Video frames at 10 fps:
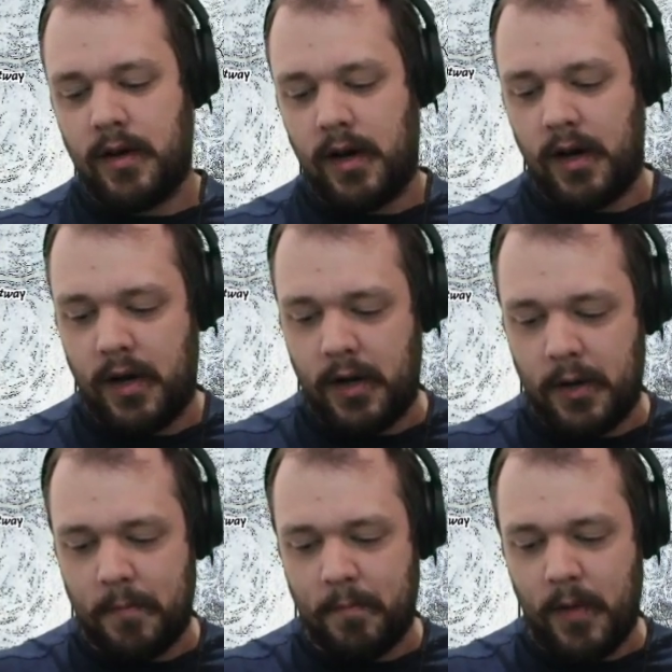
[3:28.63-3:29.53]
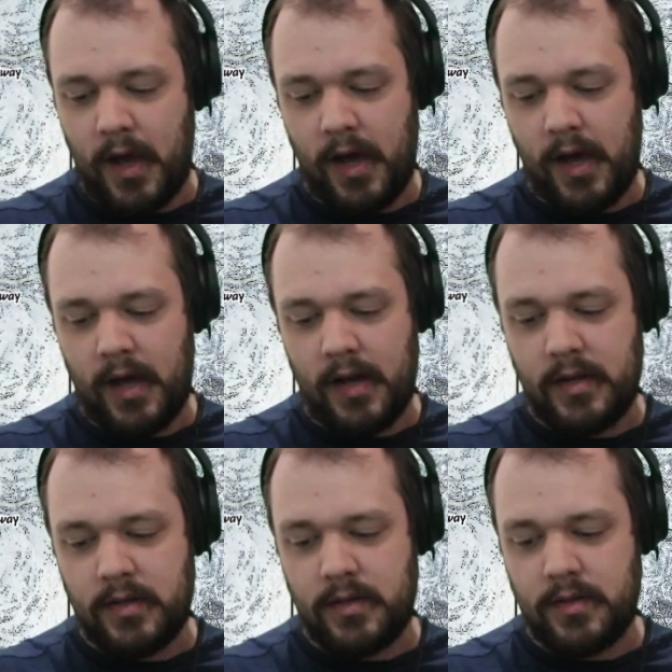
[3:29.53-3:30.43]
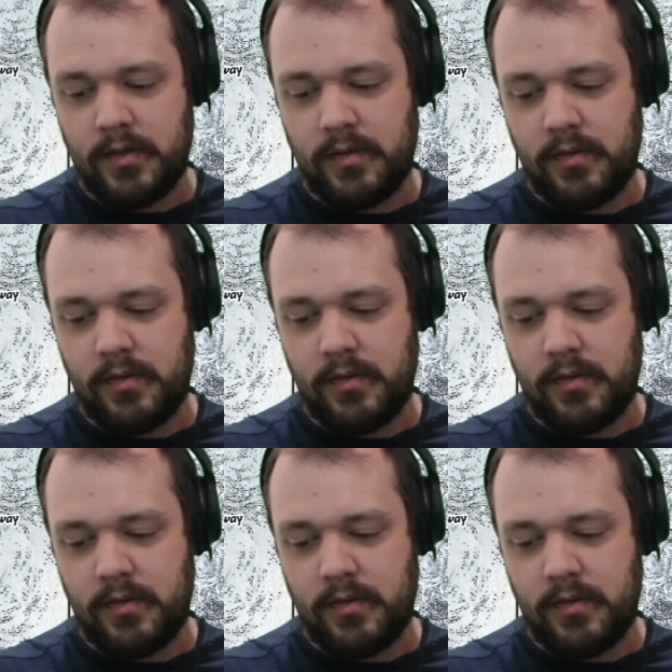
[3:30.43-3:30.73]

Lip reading: and